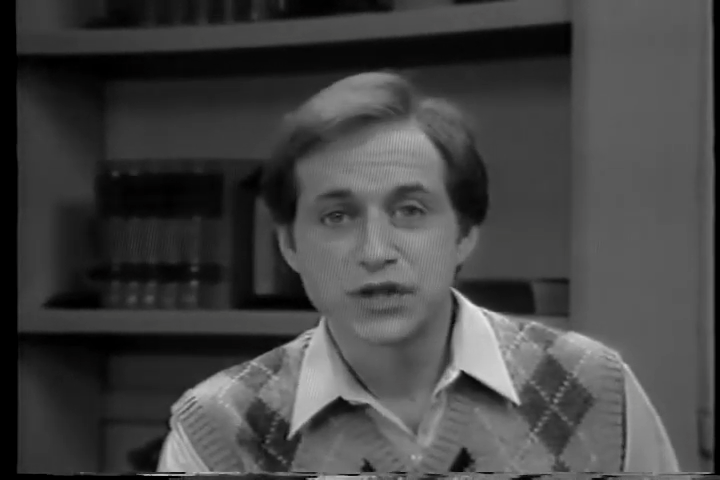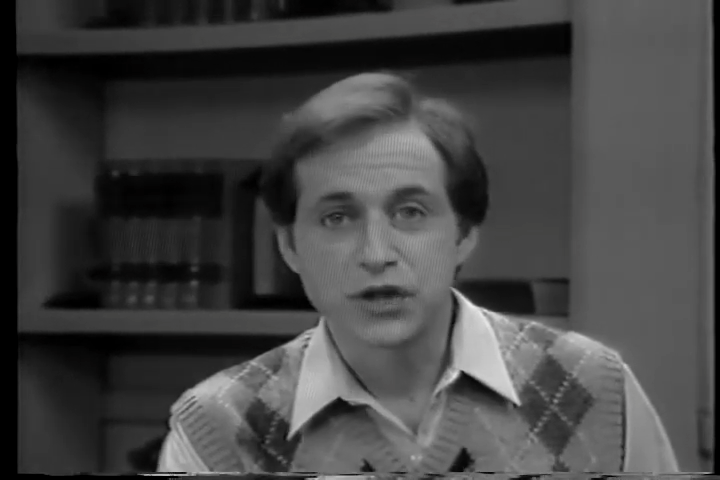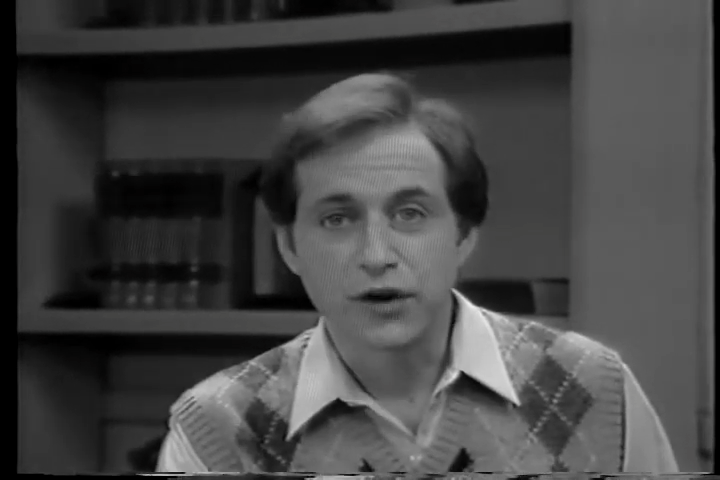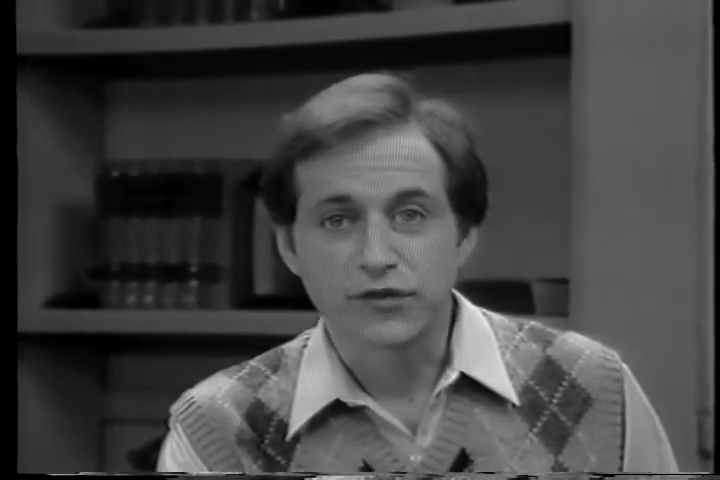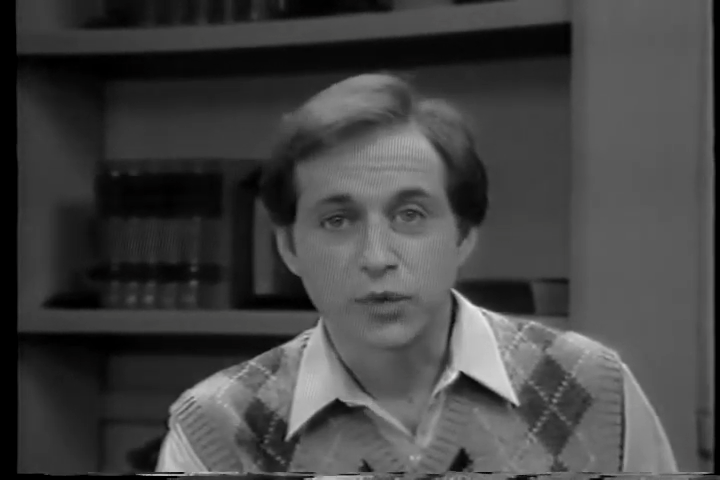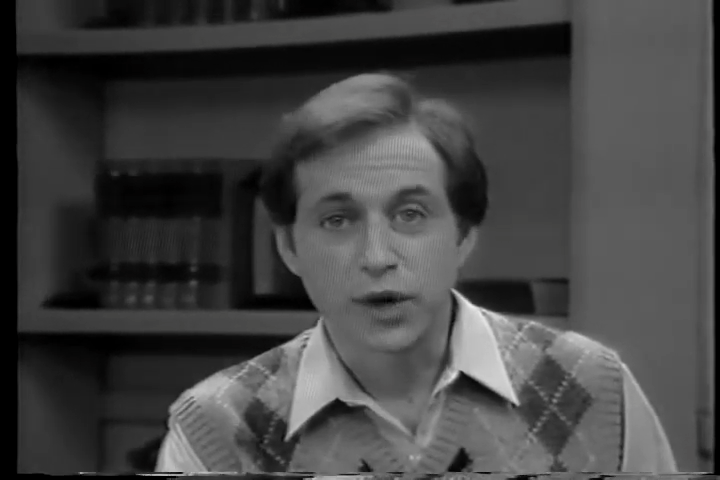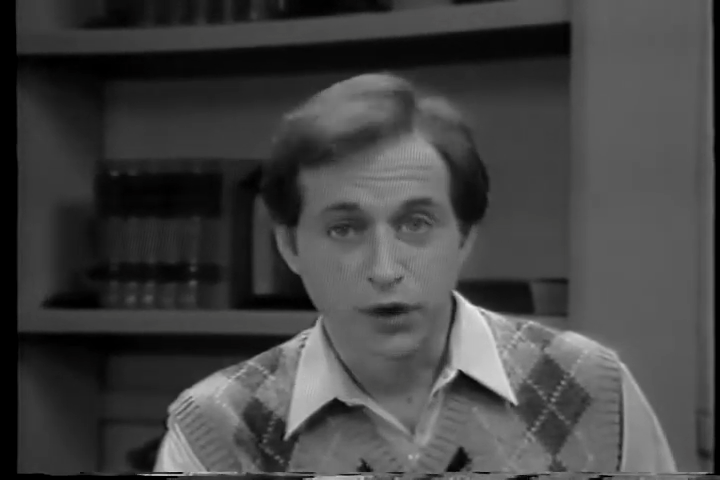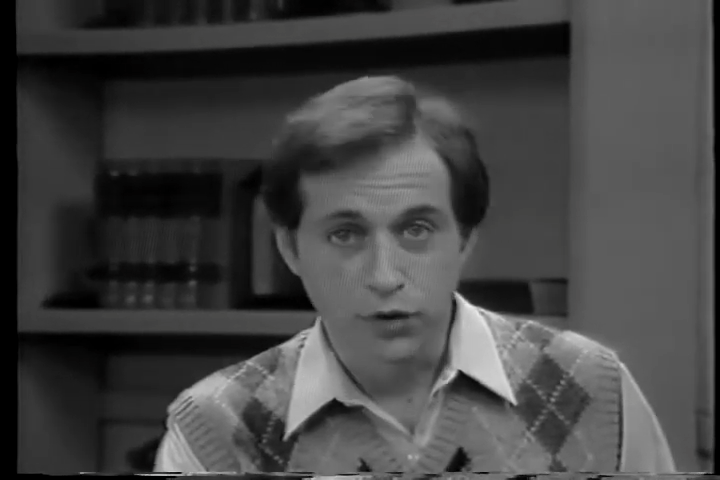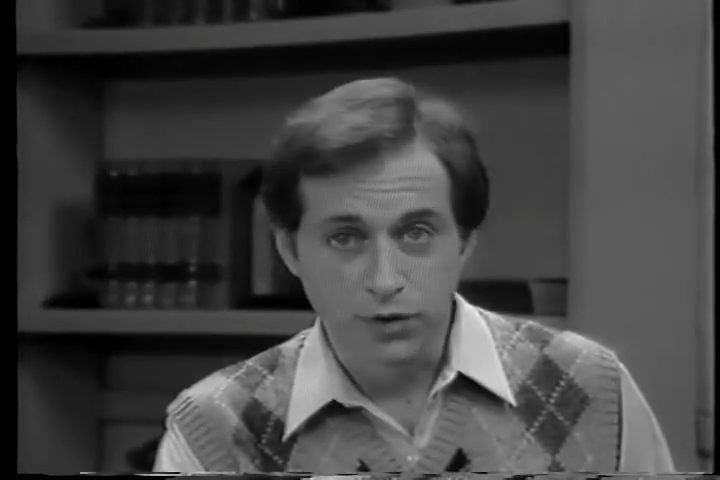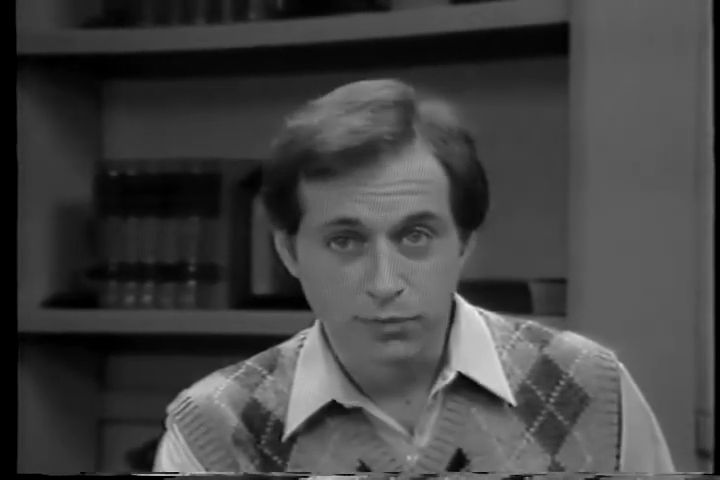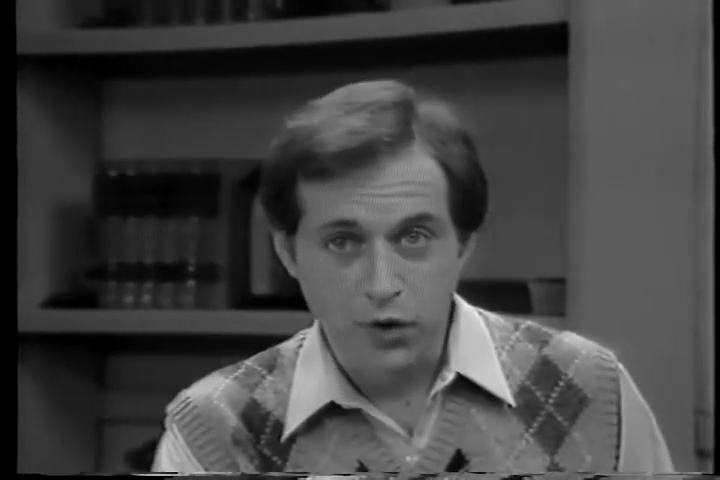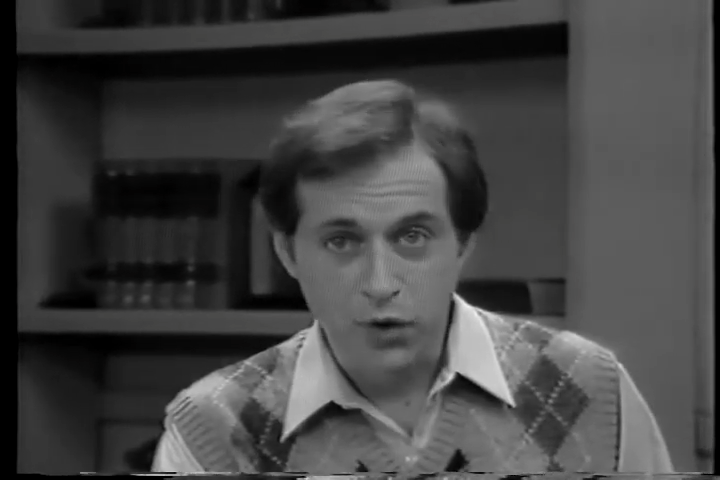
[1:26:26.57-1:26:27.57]
software
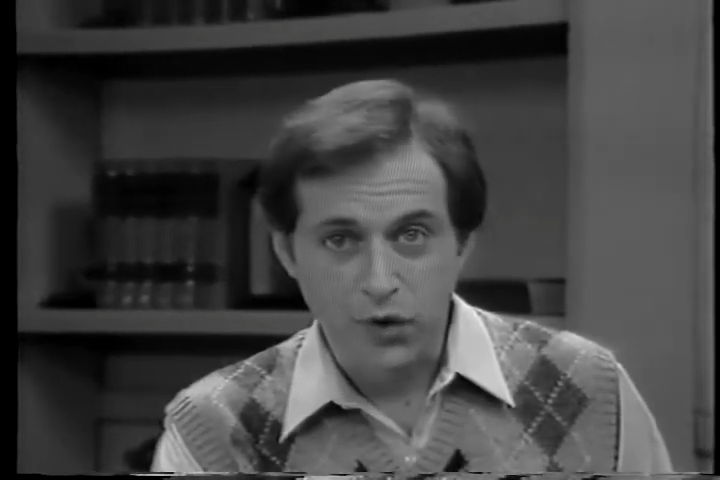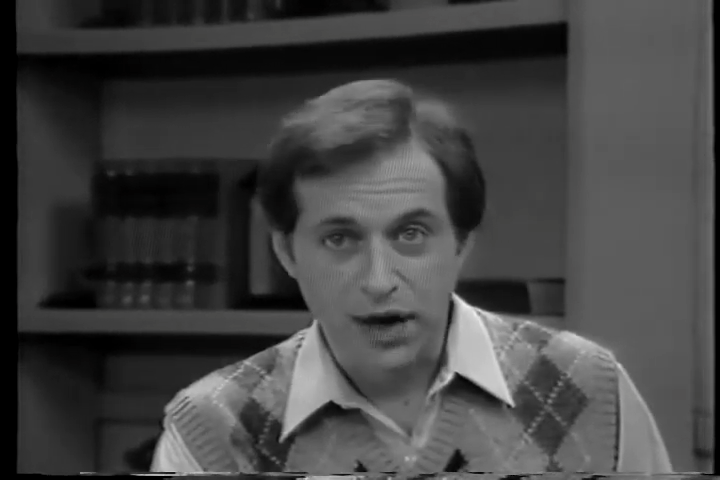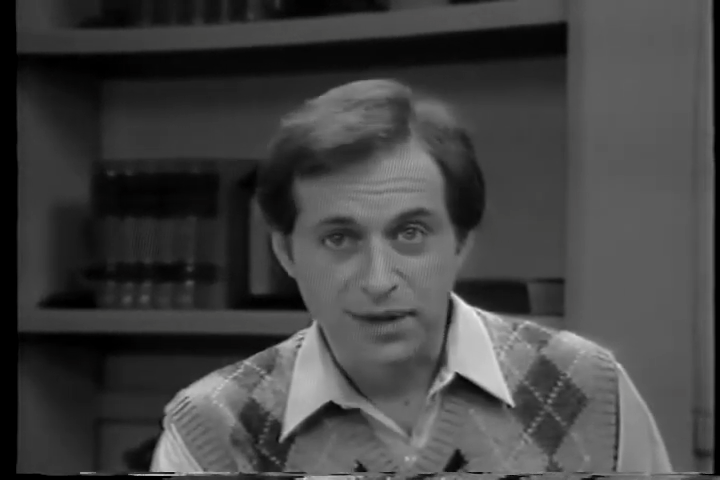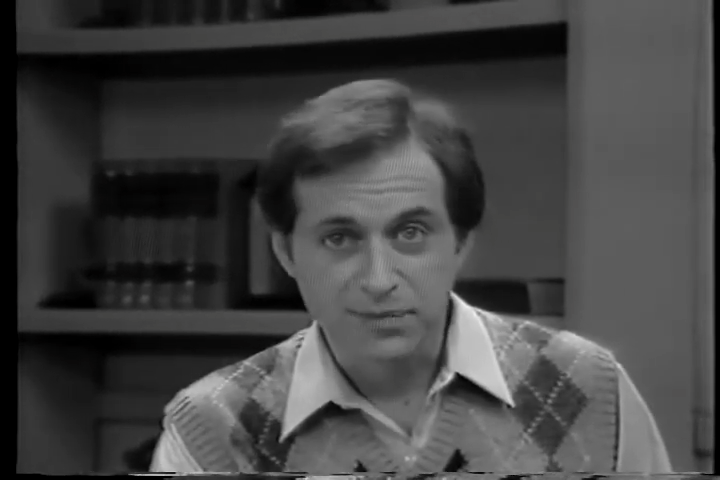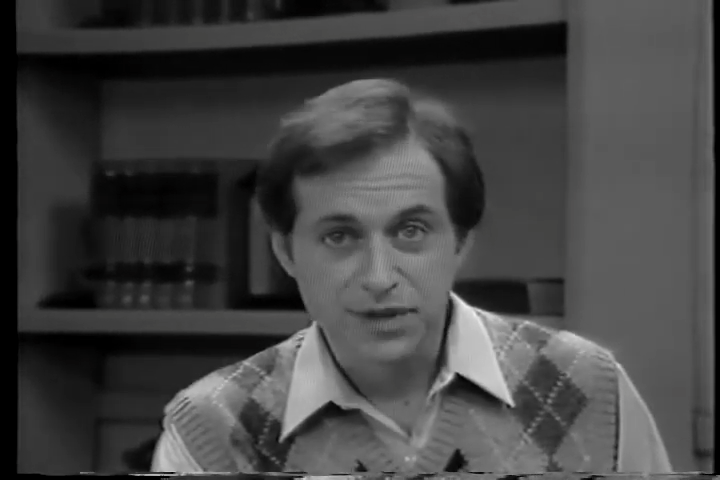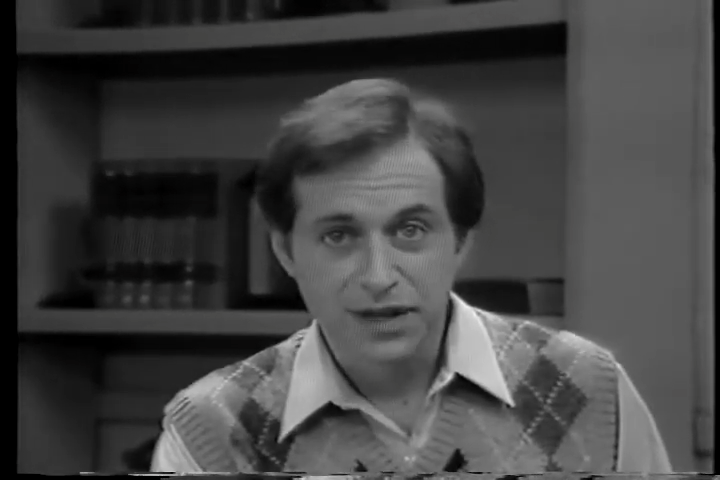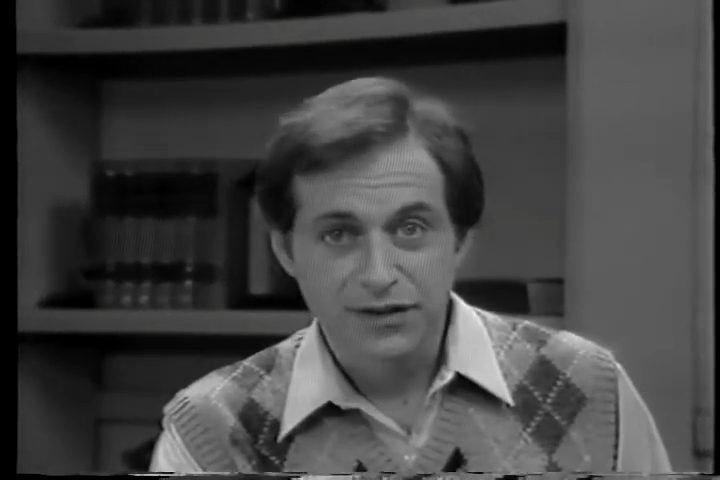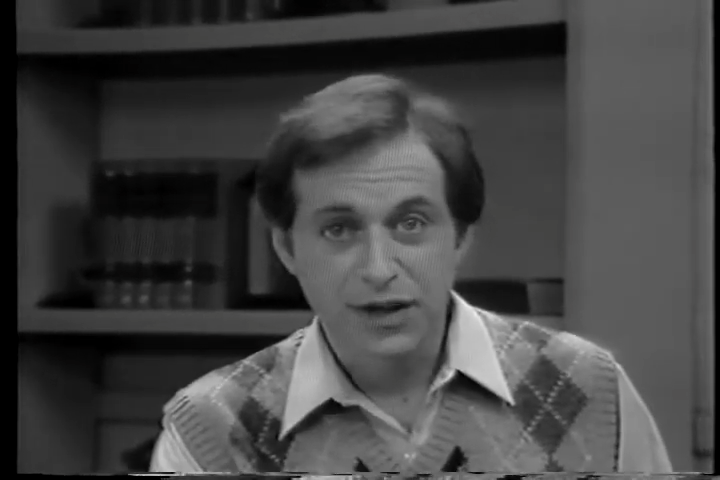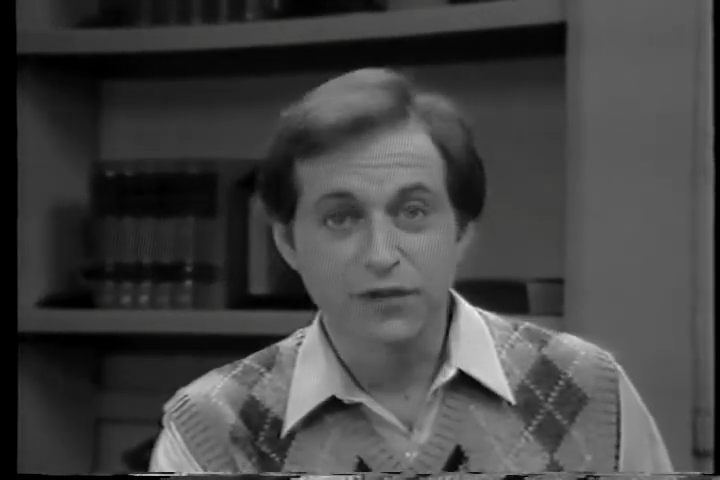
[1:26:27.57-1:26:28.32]
or programs